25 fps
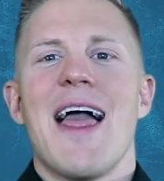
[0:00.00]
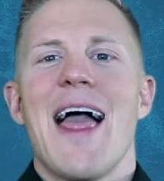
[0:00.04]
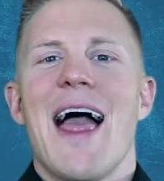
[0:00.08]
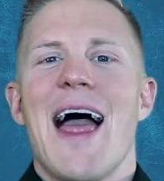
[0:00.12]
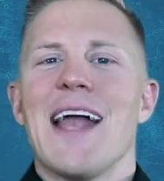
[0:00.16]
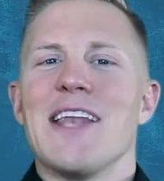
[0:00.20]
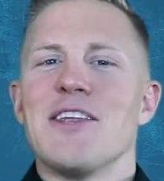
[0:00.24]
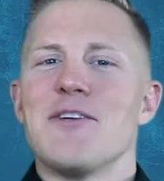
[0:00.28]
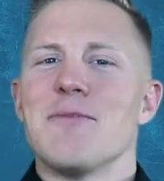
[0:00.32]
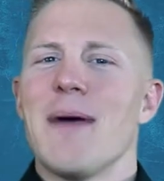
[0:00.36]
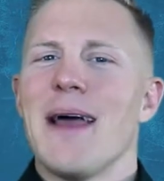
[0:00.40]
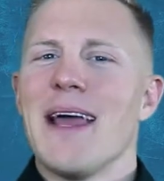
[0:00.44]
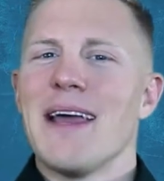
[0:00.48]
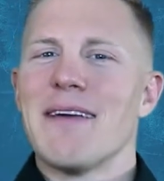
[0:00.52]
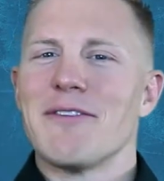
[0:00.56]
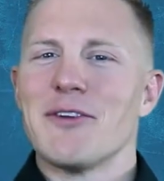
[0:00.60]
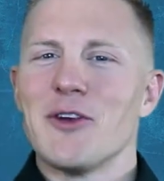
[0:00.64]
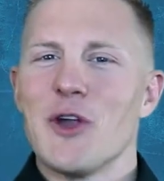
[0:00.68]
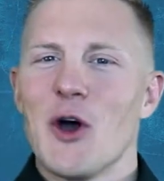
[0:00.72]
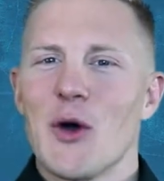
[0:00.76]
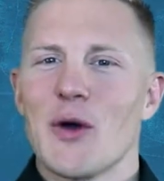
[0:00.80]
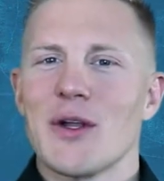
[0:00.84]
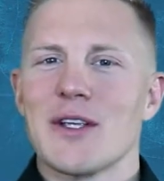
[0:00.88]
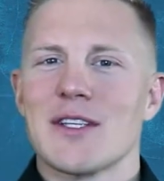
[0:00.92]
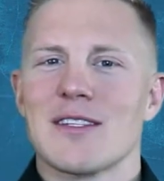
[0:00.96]
And you may even
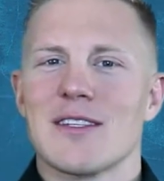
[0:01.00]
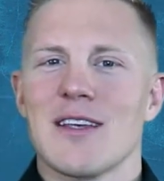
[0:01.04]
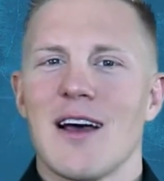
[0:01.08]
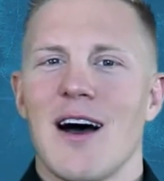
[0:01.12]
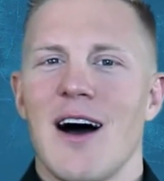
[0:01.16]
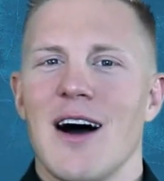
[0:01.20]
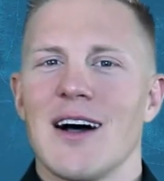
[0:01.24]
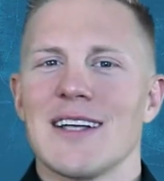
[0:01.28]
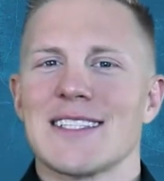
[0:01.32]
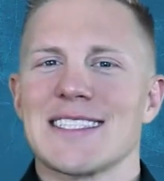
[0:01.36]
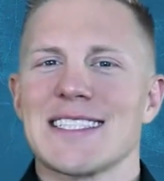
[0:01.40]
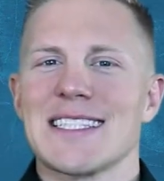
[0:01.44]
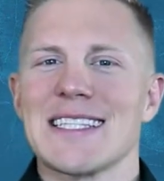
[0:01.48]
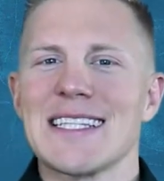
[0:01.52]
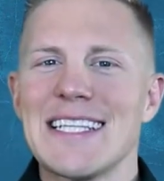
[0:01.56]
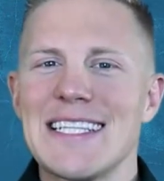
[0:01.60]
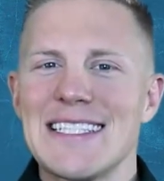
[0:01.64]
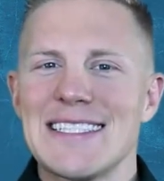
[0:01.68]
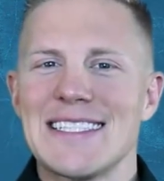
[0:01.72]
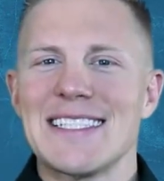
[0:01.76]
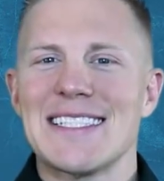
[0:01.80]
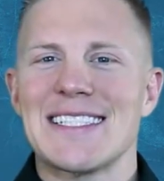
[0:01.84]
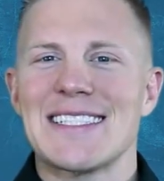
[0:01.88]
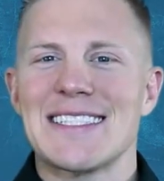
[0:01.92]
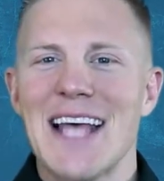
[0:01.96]
notice a
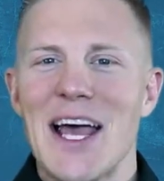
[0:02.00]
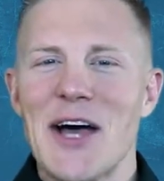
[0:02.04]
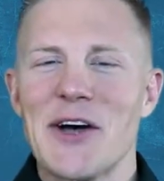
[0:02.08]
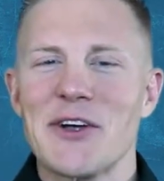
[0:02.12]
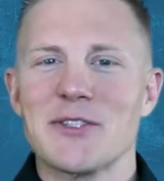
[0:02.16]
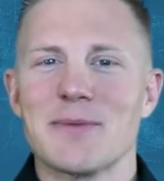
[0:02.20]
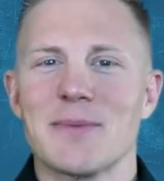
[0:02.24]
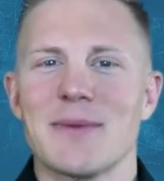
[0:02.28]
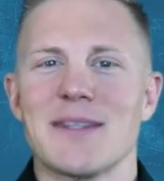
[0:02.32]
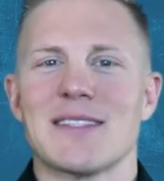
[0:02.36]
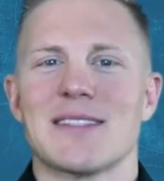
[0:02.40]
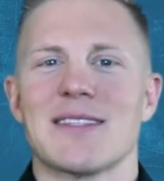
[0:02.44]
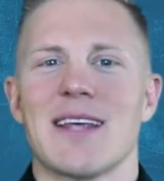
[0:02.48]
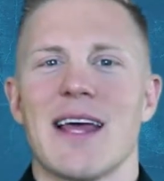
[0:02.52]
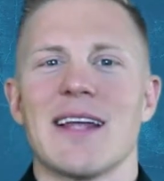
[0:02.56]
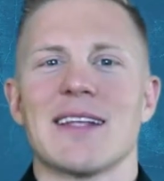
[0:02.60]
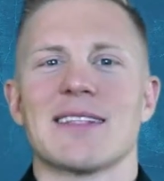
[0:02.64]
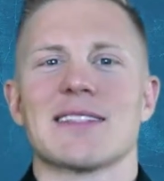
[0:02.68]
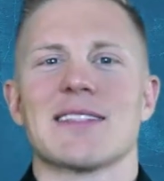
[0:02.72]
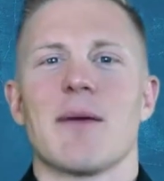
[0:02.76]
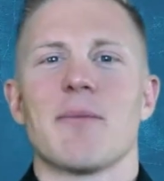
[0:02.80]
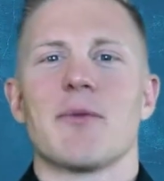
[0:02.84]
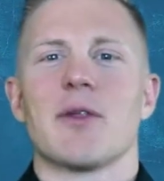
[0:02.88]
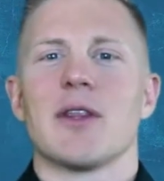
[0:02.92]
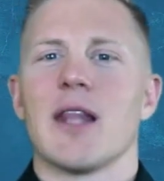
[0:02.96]
sleazy salesman saying
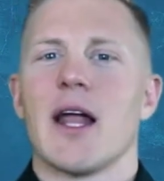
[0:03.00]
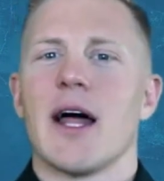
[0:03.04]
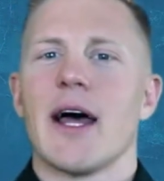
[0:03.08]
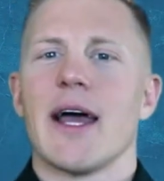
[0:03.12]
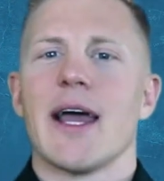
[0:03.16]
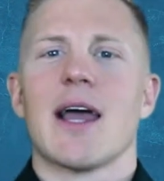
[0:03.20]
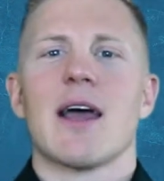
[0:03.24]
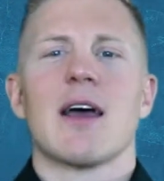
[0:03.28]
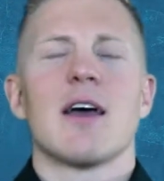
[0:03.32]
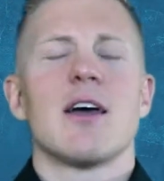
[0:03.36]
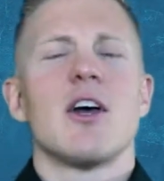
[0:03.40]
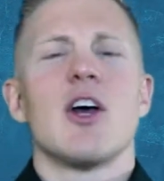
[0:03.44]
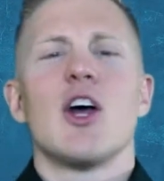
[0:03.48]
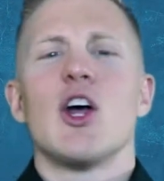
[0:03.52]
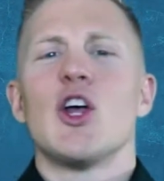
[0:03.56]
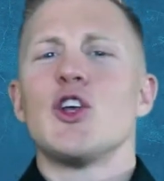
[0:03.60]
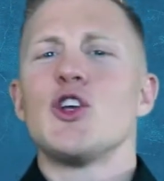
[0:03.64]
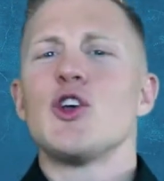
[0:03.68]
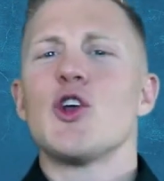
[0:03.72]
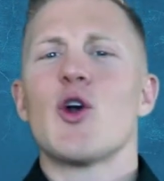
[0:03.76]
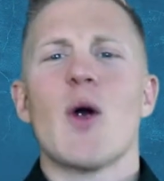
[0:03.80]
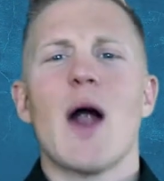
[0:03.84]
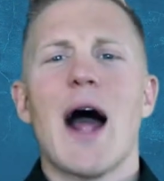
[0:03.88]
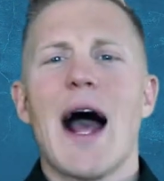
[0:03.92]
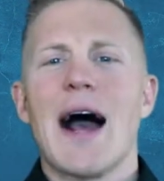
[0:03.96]
something like,
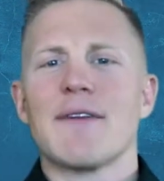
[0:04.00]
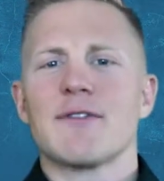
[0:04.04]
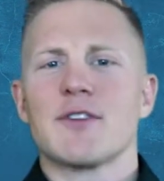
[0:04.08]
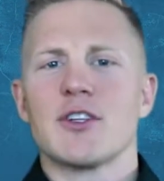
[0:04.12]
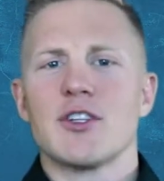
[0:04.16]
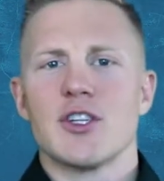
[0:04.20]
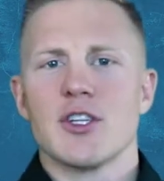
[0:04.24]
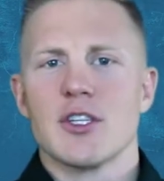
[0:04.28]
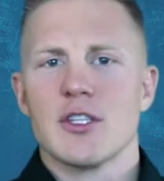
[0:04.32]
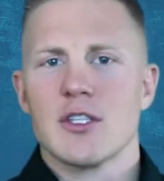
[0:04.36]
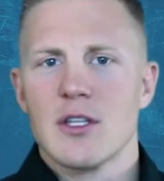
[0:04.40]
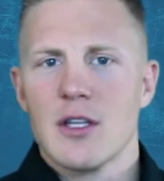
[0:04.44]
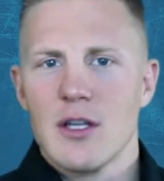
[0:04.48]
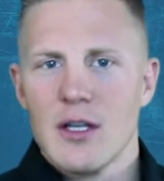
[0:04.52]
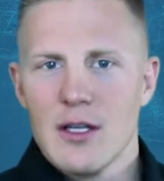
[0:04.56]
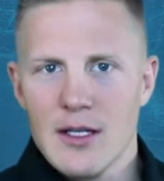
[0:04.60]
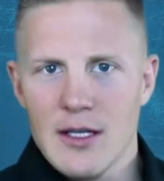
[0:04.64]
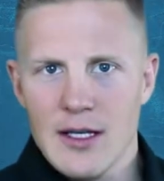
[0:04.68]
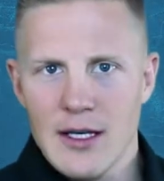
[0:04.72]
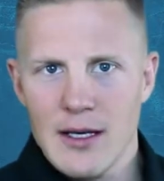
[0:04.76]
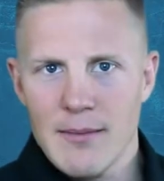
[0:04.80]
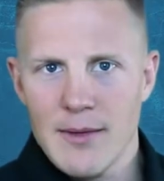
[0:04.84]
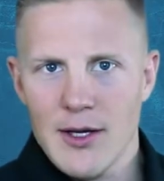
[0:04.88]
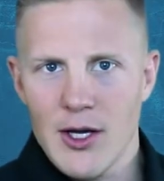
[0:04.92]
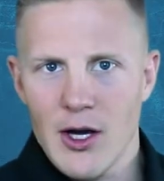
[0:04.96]
you don't have to just
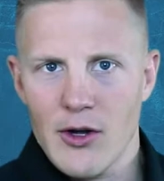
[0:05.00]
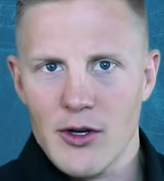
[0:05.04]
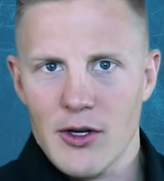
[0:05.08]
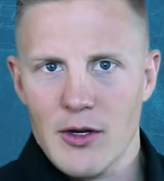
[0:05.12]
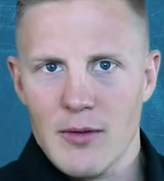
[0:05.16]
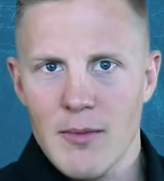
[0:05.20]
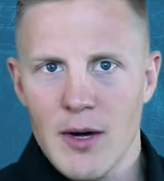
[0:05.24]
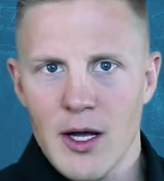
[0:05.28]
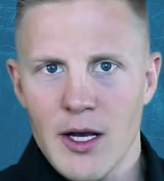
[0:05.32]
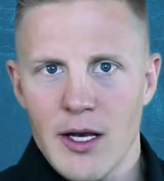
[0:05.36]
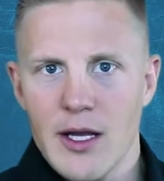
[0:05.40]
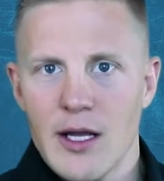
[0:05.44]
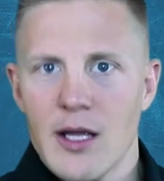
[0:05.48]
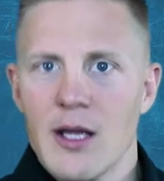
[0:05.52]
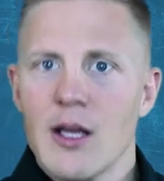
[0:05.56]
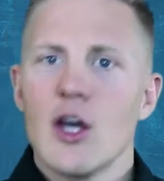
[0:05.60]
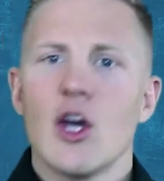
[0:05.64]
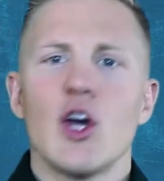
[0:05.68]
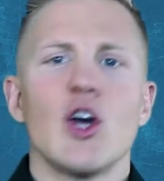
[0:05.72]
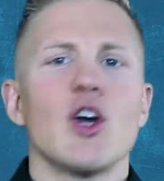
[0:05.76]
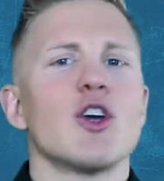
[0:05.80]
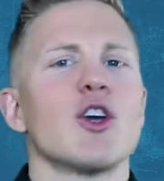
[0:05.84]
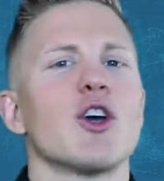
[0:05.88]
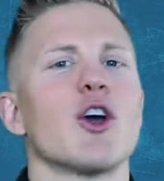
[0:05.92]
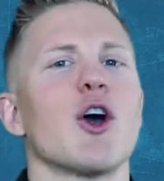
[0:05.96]
give me all your money,
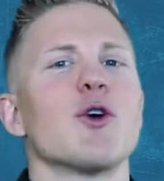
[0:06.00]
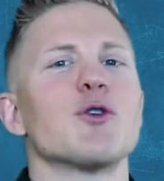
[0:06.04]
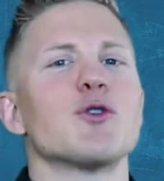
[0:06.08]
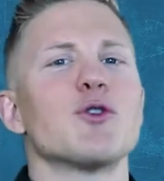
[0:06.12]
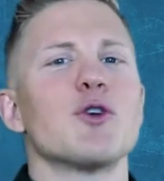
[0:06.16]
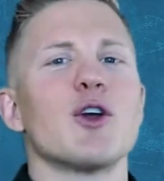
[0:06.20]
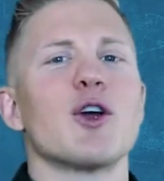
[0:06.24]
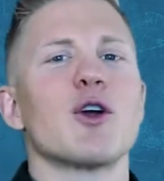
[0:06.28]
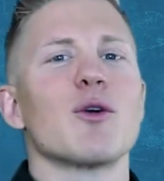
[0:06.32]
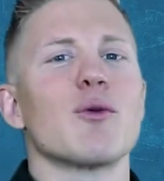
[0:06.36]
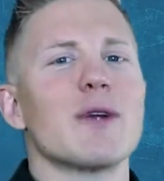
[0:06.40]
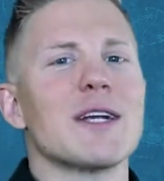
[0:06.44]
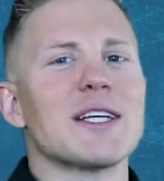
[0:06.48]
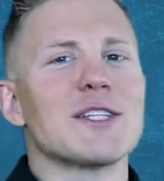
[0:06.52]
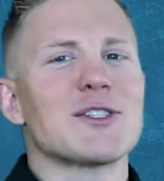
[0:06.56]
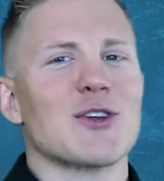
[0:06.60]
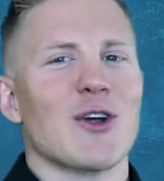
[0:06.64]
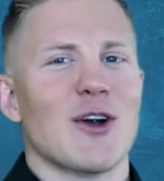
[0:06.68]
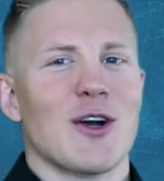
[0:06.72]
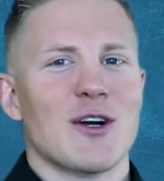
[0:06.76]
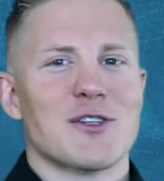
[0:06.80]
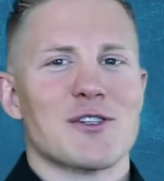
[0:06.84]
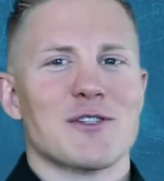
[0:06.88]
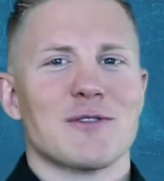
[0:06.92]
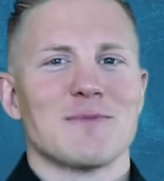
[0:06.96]
go do your
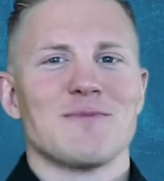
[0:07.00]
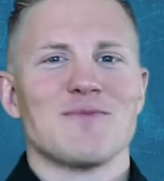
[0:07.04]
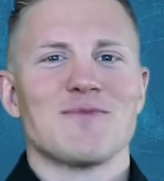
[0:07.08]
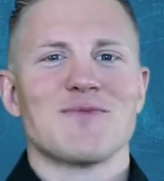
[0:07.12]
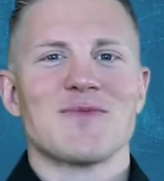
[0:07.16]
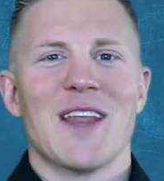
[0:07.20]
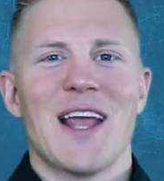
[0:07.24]
research.